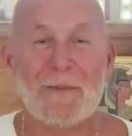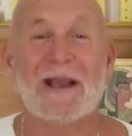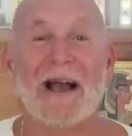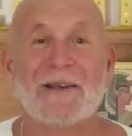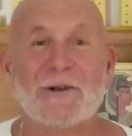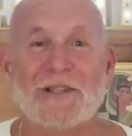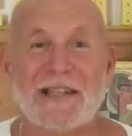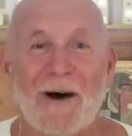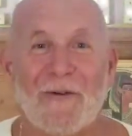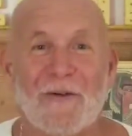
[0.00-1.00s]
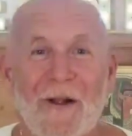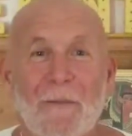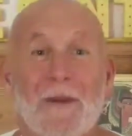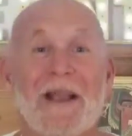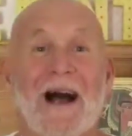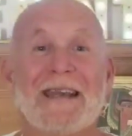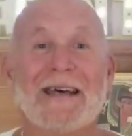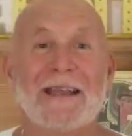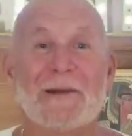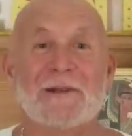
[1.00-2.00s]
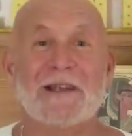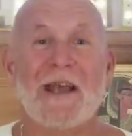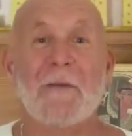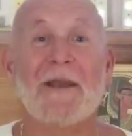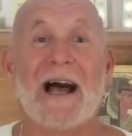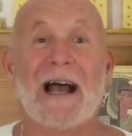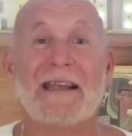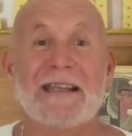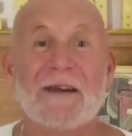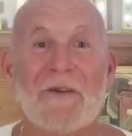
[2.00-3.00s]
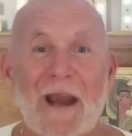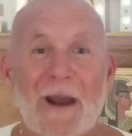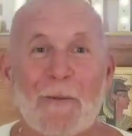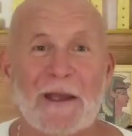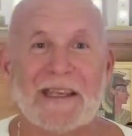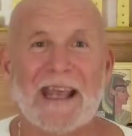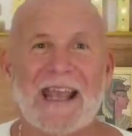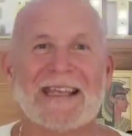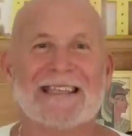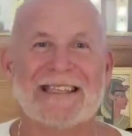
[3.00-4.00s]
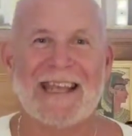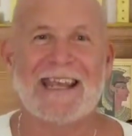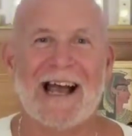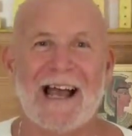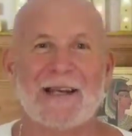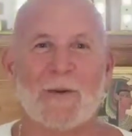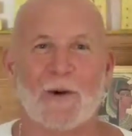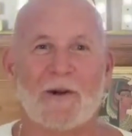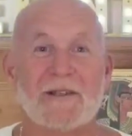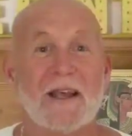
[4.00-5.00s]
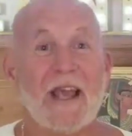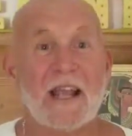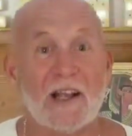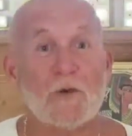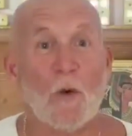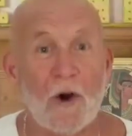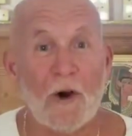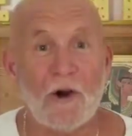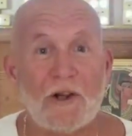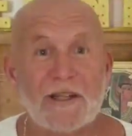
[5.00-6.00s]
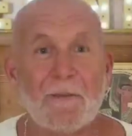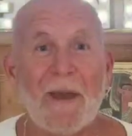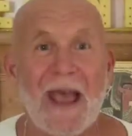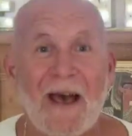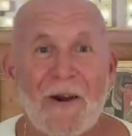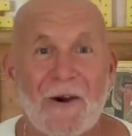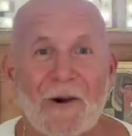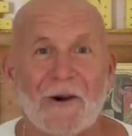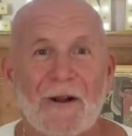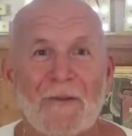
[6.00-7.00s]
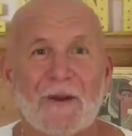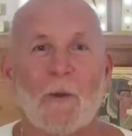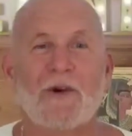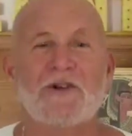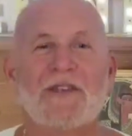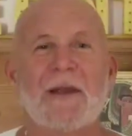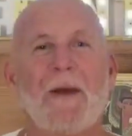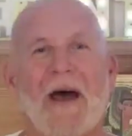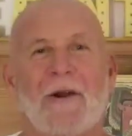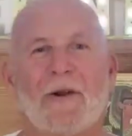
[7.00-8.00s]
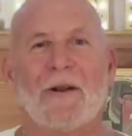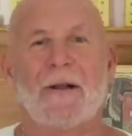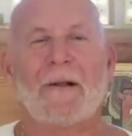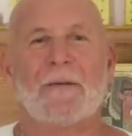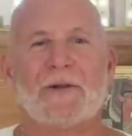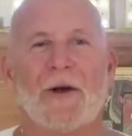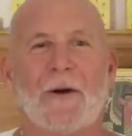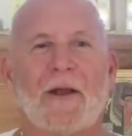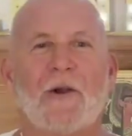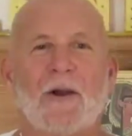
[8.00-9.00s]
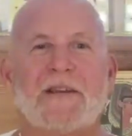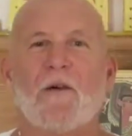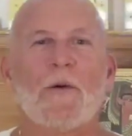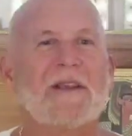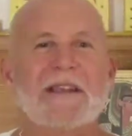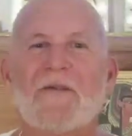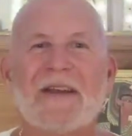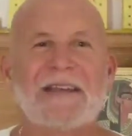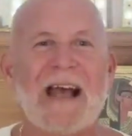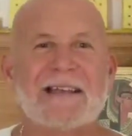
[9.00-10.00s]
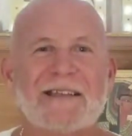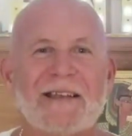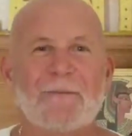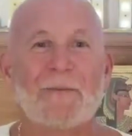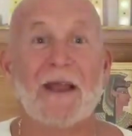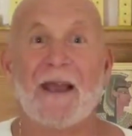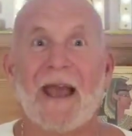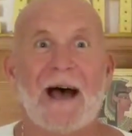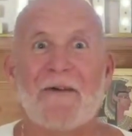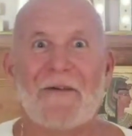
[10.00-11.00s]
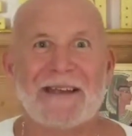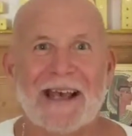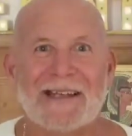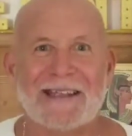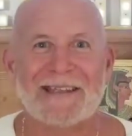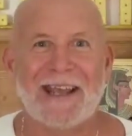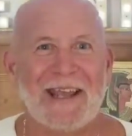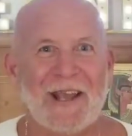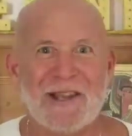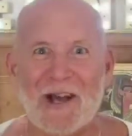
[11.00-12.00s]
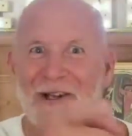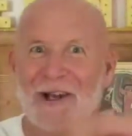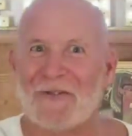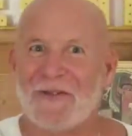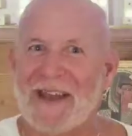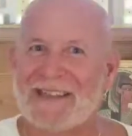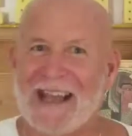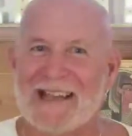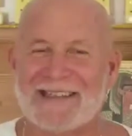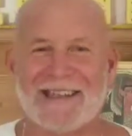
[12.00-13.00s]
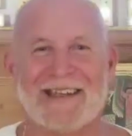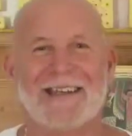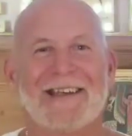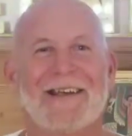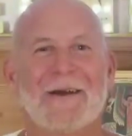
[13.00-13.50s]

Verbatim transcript: Be kind to yourself. Be kind to others. Be kind to the environment. And say kind words. Because words matter. The words you say matter. So I encourage everyone to say fantastic. Have a fantastic day. You look fantastic.